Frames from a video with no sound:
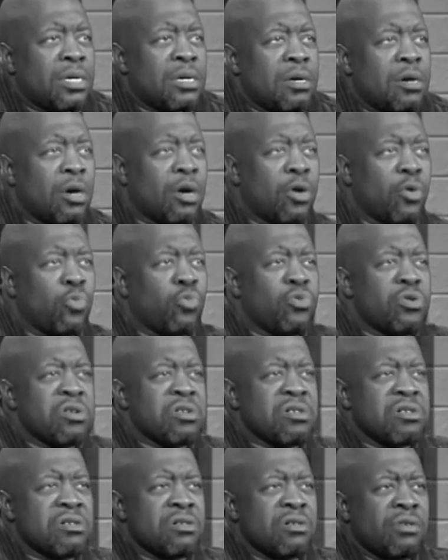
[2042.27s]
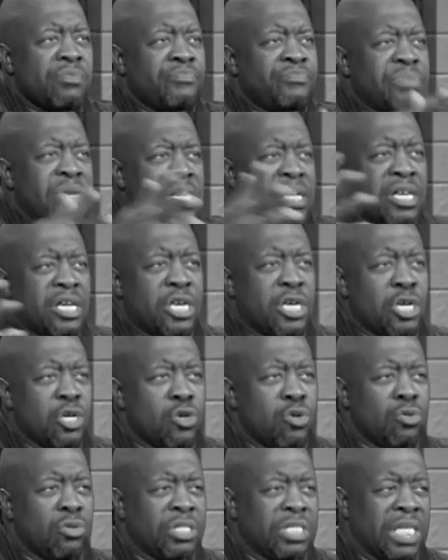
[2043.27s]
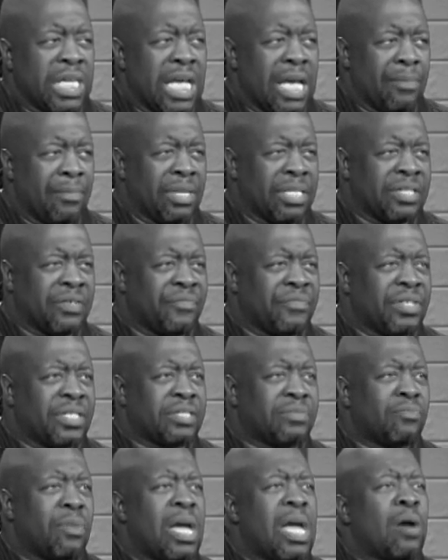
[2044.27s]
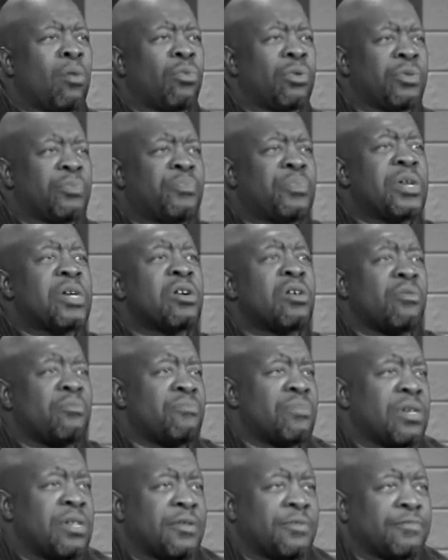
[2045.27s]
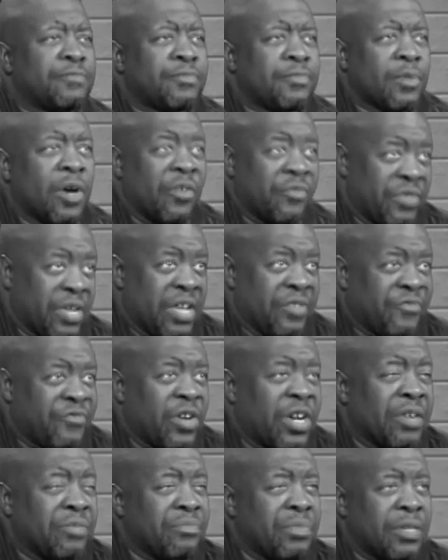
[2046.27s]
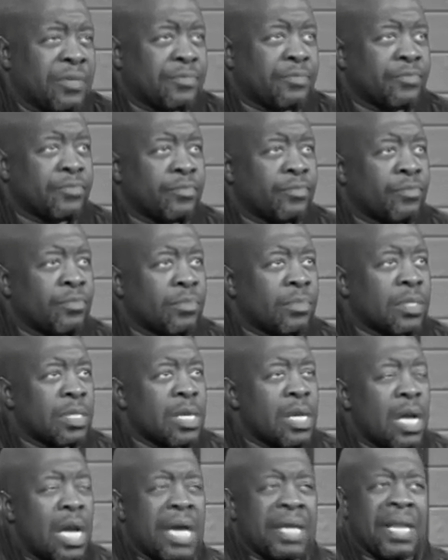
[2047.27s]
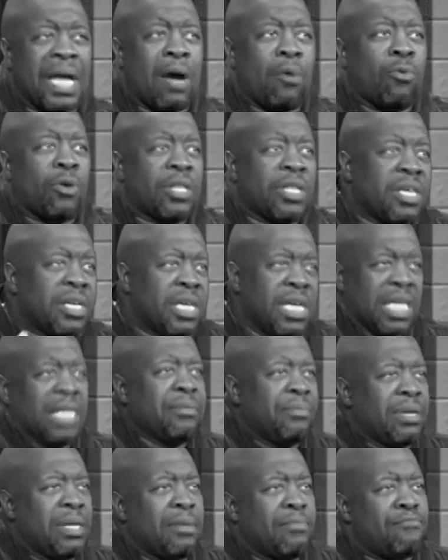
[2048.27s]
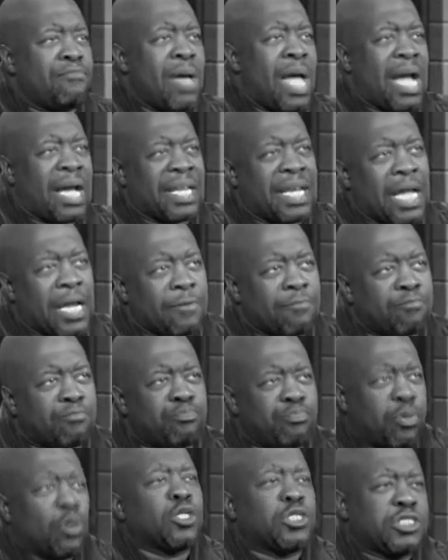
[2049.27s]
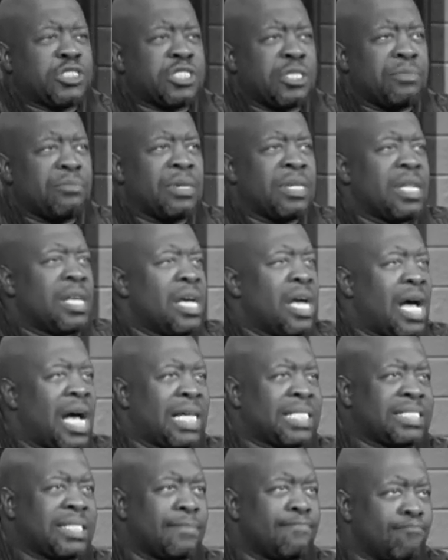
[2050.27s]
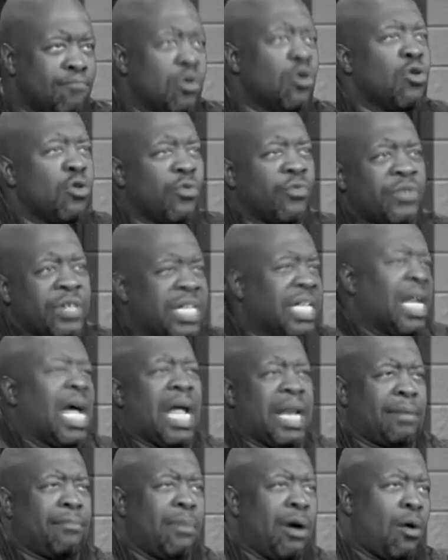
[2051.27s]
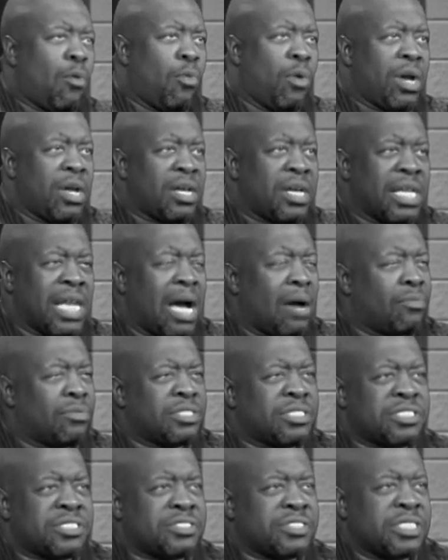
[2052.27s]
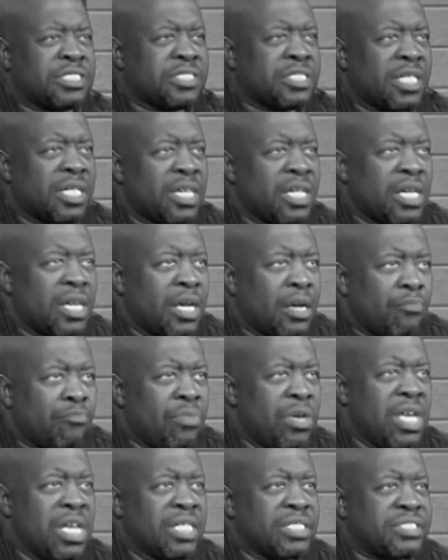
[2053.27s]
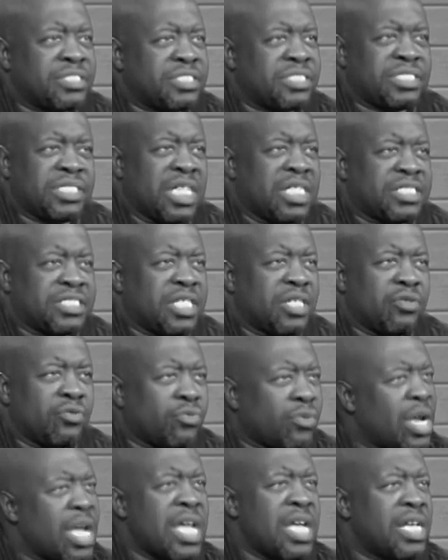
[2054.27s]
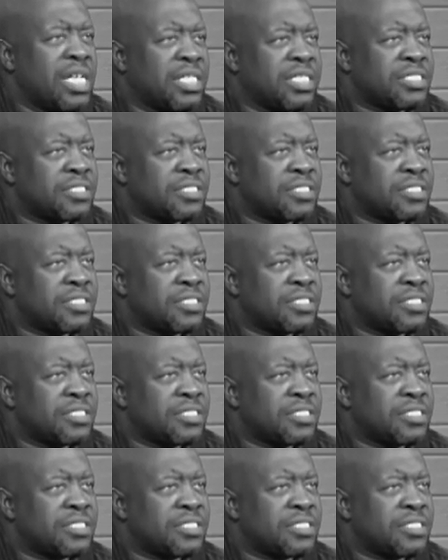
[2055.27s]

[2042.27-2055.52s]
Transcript: a real big, huge image of this man would appear of me, of in front of me. And I would hit him in the back and I'd push him and I said, move, get out of my way. And I would just, just be incensed and rage.